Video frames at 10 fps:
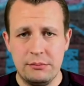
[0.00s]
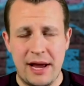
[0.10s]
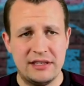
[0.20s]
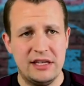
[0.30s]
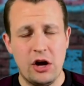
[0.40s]

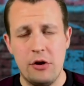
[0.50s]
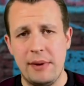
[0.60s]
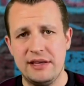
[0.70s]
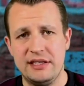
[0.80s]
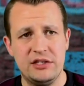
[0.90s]
Maxi
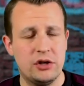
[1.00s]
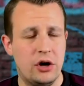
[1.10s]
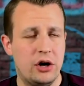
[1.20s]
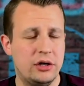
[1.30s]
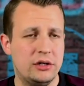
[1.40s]
Gomez, he's
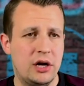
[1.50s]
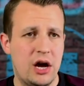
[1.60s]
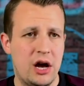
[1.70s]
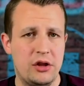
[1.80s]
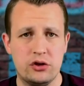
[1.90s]
got
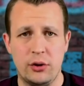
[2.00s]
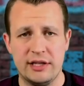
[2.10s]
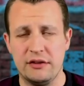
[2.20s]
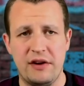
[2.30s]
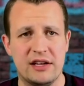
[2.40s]
the
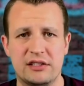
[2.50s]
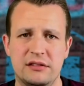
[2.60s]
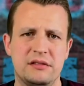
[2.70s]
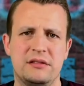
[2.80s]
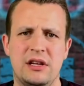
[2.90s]
choice of us
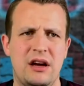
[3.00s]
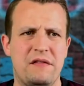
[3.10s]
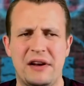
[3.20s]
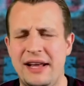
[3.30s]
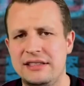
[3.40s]
and
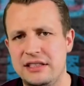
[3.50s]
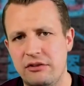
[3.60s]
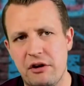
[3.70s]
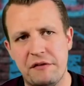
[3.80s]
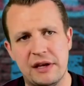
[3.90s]

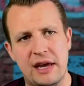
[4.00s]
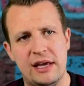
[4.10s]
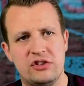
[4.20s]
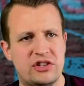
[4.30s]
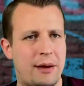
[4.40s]
Valencia, I think it
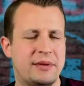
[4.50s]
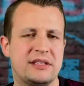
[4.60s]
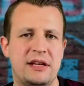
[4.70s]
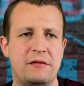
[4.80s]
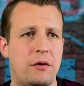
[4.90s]
is.
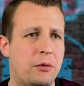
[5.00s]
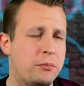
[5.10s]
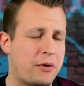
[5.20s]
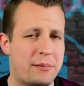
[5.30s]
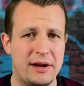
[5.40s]
Champions League football,
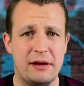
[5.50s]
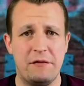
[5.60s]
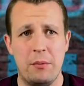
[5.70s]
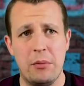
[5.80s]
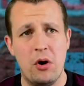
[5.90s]
Premier League
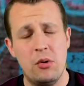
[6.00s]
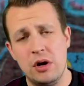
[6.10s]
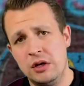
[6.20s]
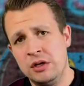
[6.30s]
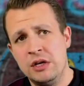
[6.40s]

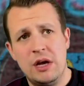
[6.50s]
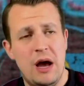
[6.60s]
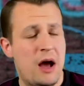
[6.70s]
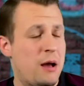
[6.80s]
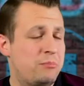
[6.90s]
football.
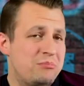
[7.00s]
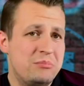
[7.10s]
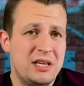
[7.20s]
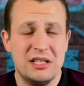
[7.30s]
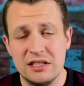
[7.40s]

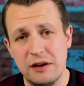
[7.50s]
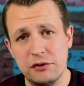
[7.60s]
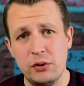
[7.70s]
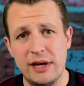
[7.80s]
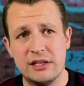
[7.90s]
It's a
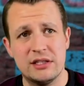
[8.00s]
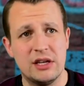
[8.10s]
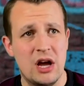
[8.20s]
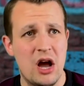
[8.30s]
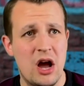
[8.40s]
tough choice.
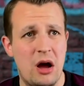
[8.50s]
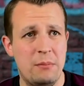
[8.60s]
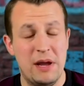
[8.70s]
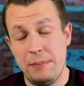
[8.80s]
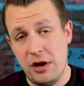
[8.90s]

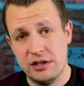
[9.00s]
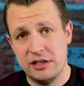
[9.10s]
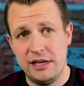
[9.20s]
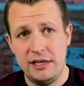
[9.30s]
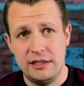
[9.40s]
Me
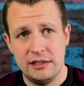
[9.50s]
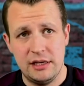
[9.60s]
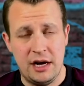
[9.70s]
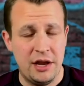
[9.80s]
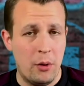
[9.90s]
personally,
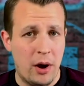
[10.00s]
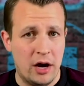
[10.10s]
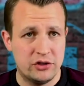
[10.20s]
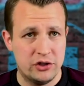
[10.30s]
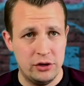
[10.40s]
I know what
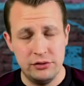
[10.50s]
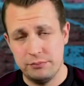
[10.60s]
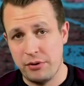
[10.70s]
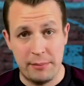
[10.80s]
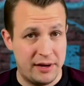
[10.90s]
I'd choose,
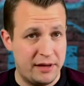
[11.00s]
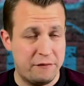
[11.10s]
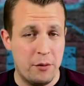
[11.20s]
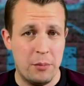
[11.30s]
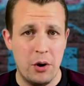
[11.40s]
Premier
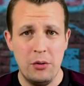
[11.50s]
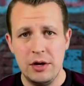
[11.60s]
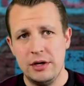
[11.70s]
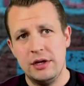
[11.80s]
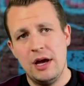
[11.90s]
League football.
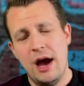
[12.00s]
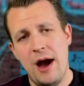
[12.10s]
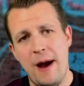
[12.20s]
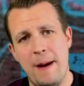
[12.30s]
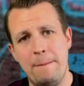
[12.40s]

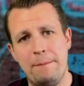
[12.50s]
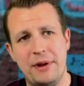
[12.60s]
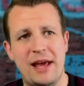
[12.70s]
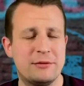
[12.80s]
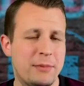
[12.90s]
But
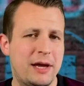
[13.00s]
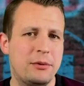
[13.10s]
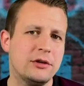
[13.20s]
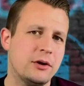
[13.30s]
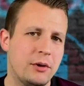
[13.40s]
that's me
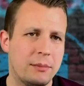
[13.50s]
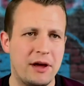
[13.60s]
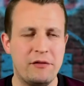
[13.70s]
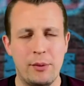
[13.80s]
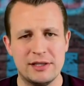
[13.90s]
because I want to
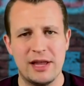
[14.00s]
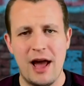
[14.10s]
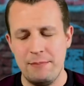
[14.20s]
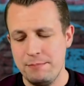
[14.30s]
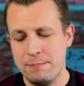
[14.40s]
play for West
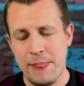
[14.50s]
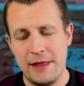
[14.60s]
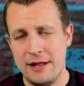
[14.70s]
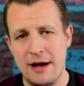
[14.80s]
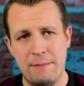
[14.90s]
Ham.
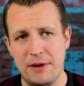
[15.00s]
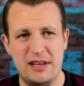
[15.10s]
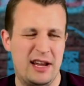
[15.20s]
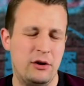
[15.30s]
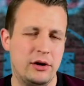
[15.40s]
But
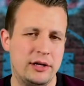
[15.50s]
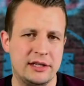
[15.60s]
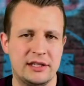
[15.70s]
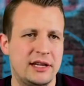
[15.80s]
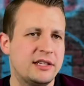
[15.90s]
yeah, look,
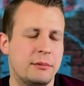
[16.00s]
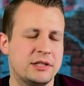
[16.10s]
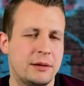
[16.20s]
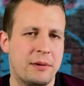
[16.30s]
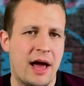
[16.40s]
it's up
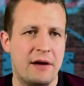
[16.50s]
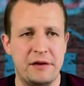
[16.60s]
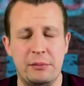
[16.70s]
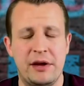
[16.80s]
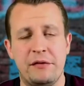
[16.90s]
to the player.
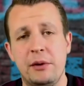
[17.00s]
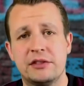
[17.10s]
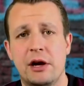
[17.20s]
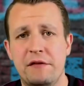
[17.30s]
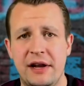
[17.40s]
If he wants
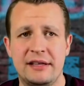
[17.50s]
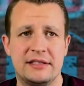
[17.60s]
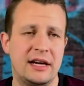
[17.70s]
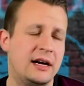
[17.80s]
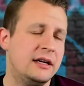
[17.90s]
to go
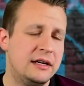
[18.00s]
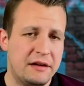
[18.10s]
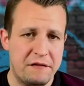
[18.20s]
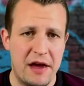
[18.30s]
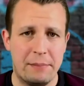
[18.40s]
Valencia,
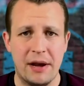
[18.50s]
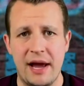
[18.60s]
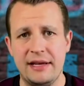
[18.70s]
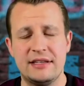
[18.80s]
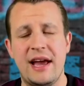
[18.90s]
fair
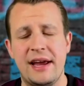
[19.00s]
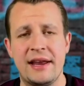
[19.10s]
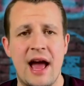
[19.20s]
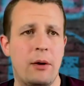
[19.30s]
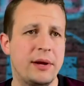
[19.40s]
play. Say it
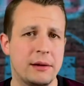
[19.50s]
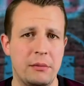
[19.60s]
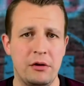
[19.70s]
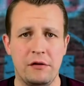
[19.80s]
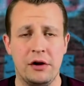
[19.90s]
now, we can
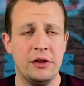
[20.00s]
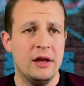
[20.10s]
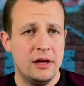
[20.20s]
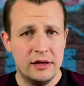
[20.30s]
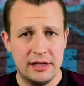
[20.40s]
move on.
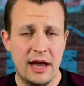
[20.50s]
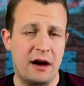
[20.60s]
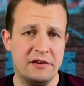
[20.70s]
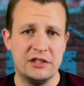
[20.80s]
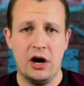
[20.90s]
Get
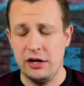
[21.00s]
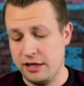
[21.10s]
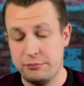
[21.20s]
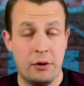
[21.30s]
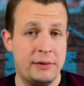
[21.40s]
other
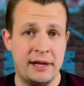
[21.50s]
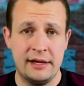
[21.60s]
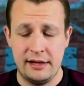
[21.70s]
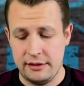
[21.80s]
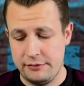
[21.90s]
targets. Probably
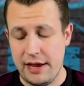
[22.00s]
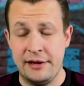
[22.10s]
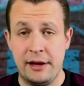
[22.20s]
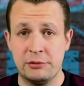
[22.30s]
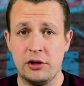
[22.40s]

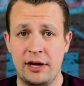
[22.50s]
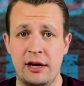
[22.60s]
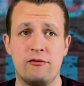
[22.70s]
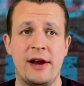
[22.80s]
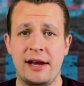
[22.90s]
end up signing
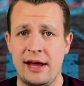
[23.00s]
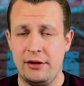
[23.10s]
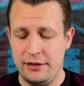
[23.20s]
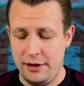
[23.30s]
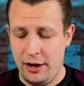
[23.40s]
Llorente
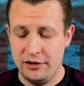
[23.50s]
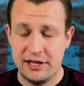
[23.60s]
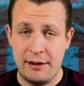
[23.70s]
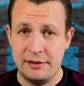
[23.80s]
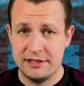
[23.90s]
on the last
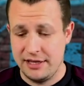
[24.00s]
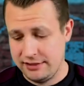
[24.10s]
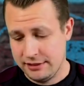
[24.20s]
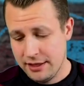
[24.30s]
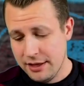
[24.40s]
game of the
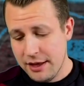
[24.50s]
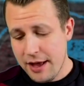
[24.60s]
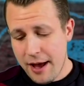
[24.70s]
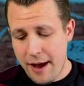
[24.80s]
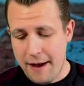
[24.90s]
season.
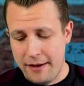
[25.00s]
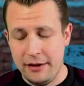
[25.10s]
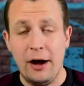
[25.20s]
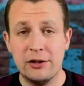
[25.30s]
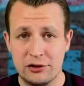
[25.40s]

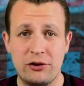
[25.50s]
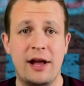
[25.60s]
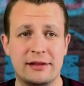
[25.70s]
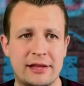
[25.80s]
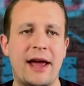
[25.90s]
Last
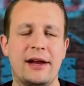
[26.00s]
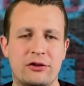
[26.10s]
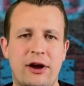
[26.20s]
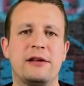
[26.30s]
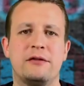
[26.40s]
day of the
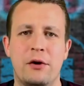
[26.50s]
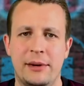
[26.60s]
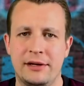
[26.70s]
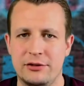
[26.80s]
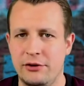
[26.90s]
transfer
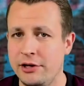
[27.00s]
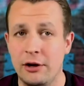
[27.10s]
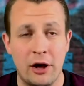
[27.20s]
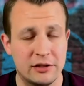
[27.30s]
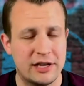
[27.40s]
window, sorry,
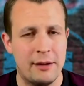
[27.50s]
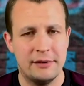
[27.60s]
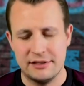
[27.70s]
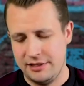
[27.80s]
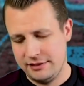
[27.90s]
not last game of
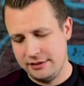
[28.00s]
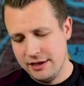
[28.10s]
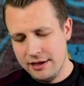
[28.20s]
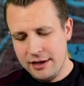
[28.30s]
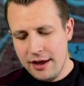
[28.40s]
the season.
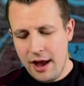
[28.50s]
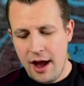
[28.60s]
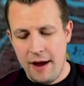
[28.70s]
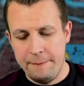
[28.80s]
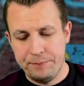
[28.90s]

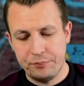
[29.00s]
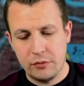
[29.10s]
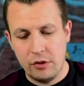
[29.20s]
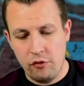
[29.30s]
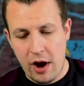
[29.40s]

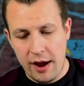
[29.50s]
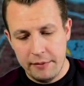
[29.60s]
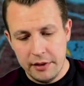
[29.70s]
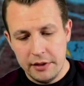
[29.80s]
Right.